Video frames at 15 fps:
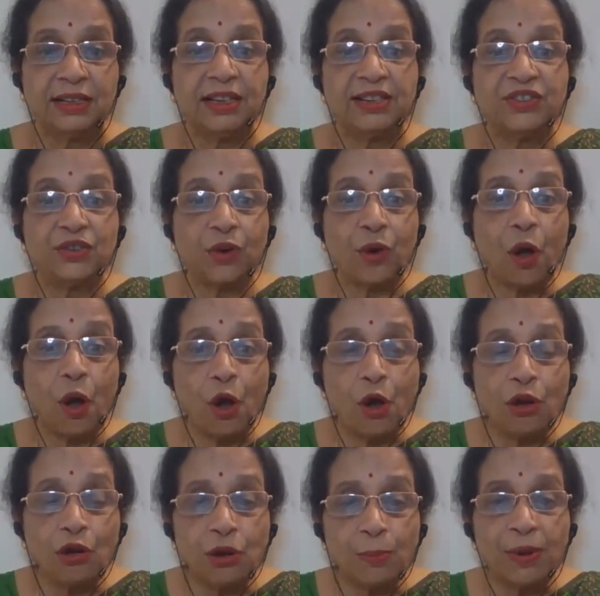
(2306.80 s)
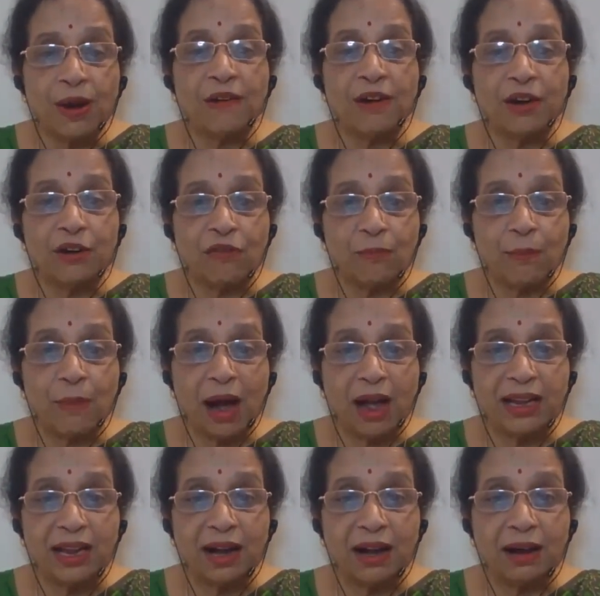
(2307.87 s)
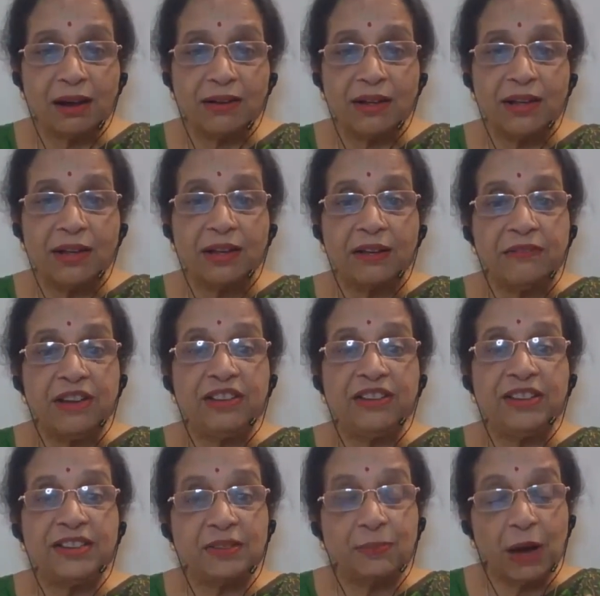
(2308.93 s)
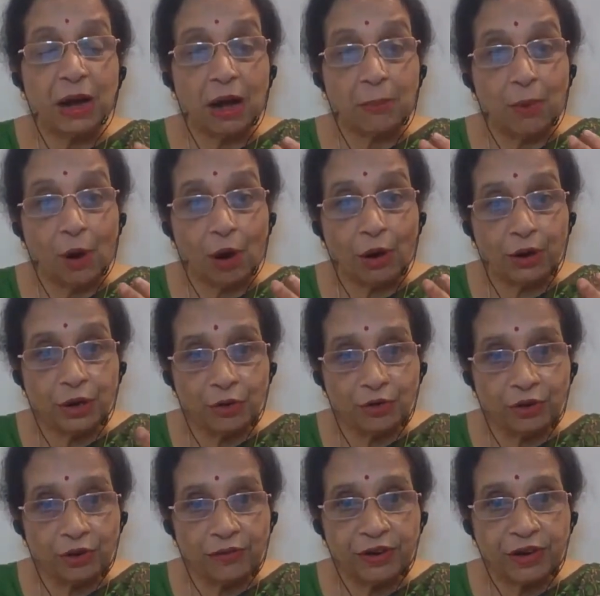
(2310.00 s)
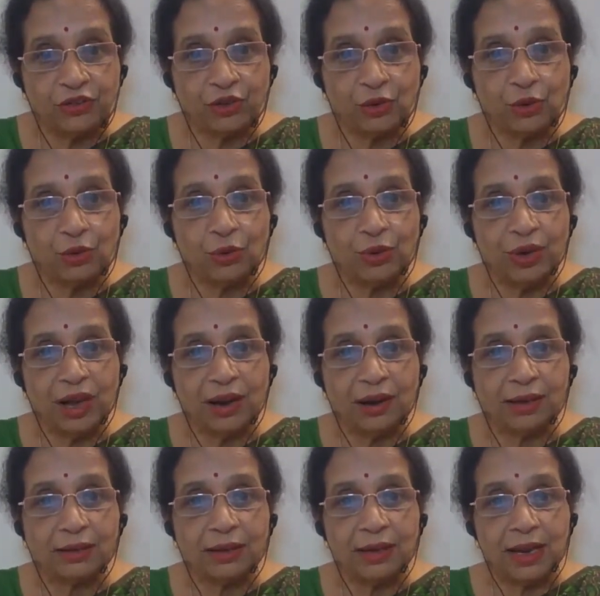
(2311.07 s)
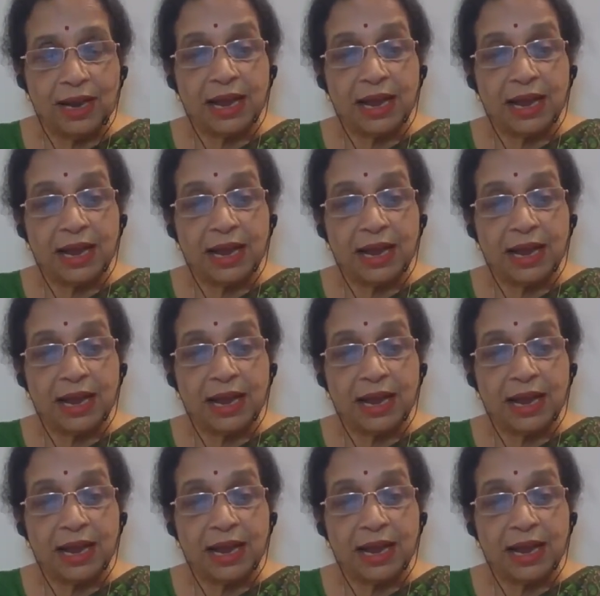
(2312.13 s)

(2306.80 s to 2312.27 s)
The strong power of maya, which is born out of Rajoguna,